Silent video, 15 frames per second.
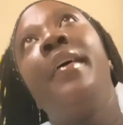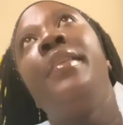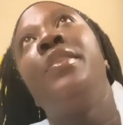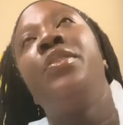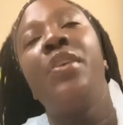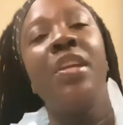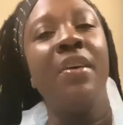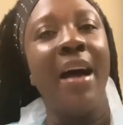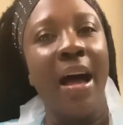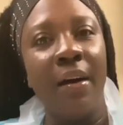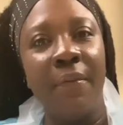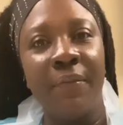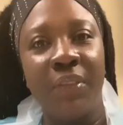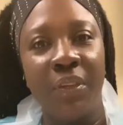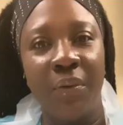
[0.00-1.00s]
Do you
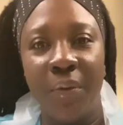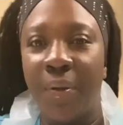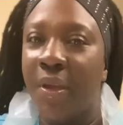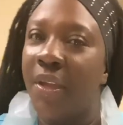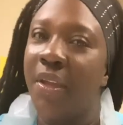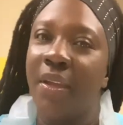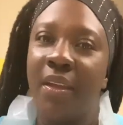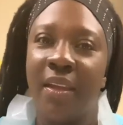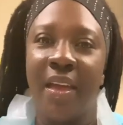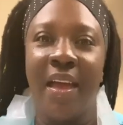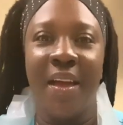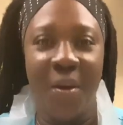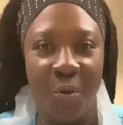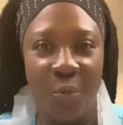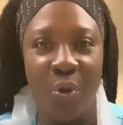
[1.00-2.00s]
have to?
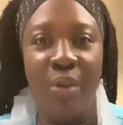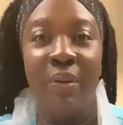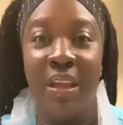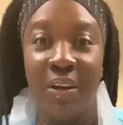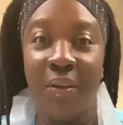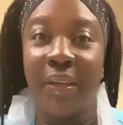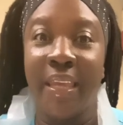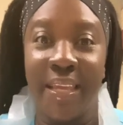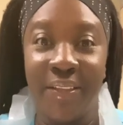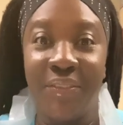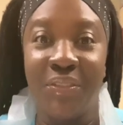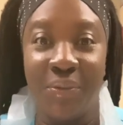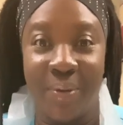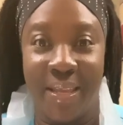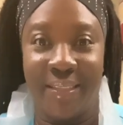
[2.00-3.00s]
We will look
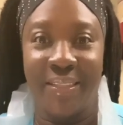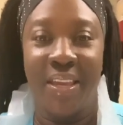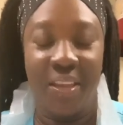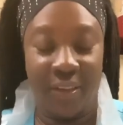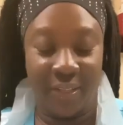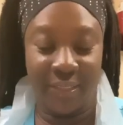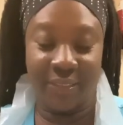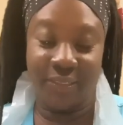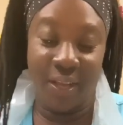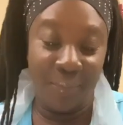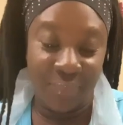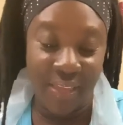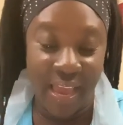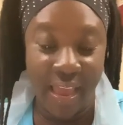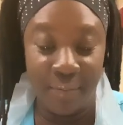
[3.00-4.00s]
into it, because
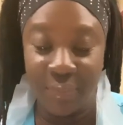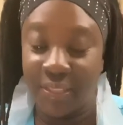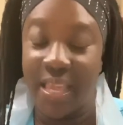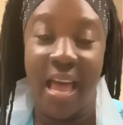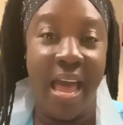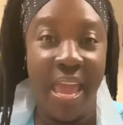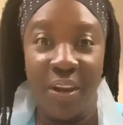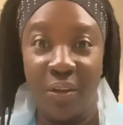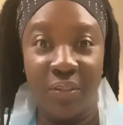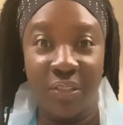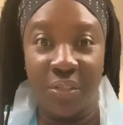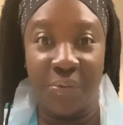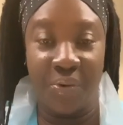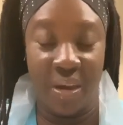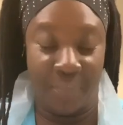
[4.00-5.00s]
sometimes I don't
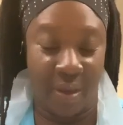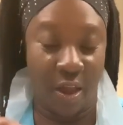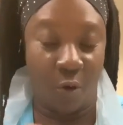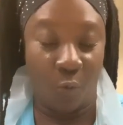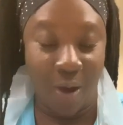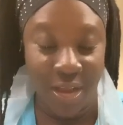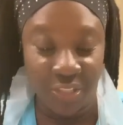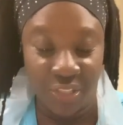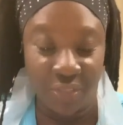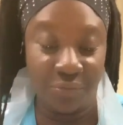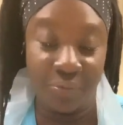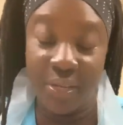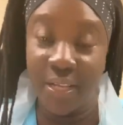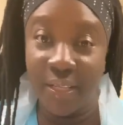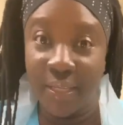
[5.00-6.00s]
scrape. I wash it
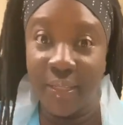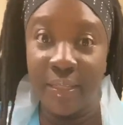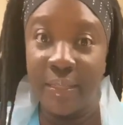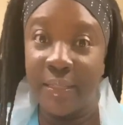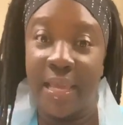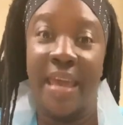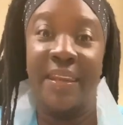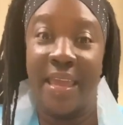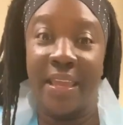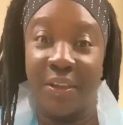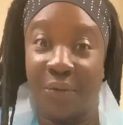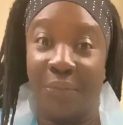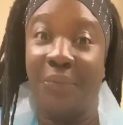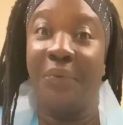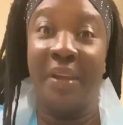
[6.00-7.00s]
really good and I
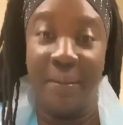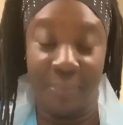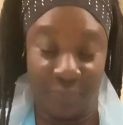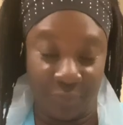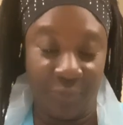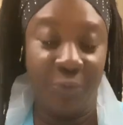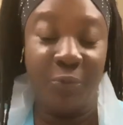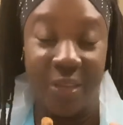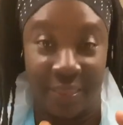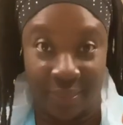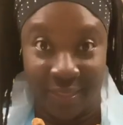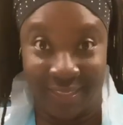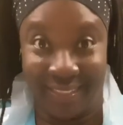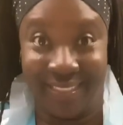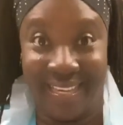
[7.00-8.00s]
grate with
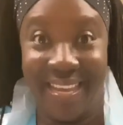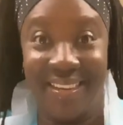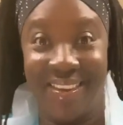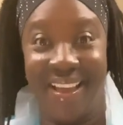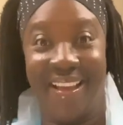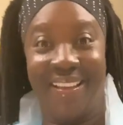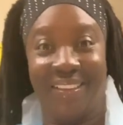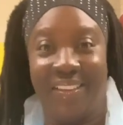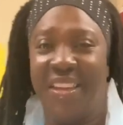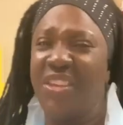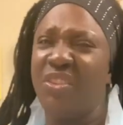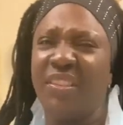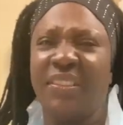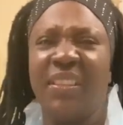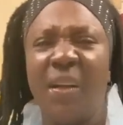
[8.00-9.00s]
the skin, y'all. You
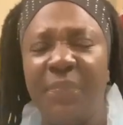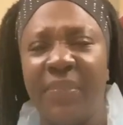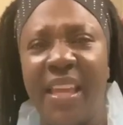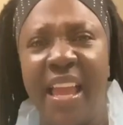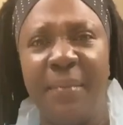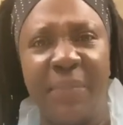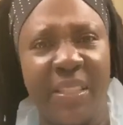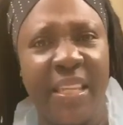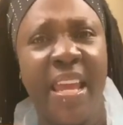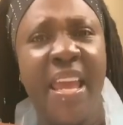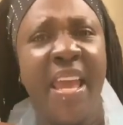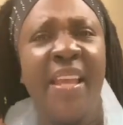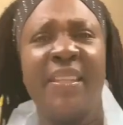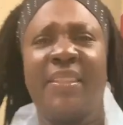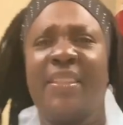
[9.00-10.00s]
know, sometimes
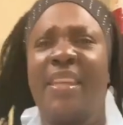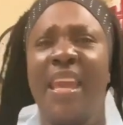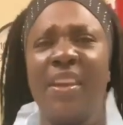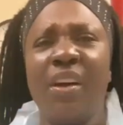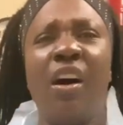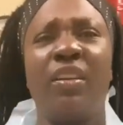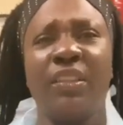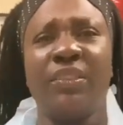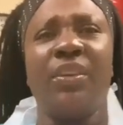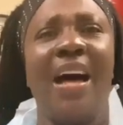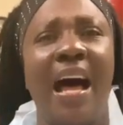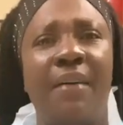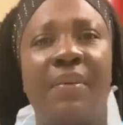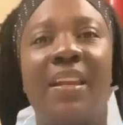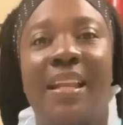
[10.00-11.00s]
skin also
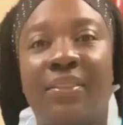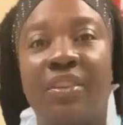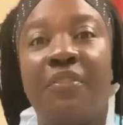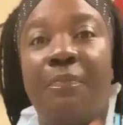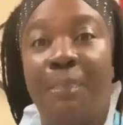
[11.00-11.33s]
have a lot of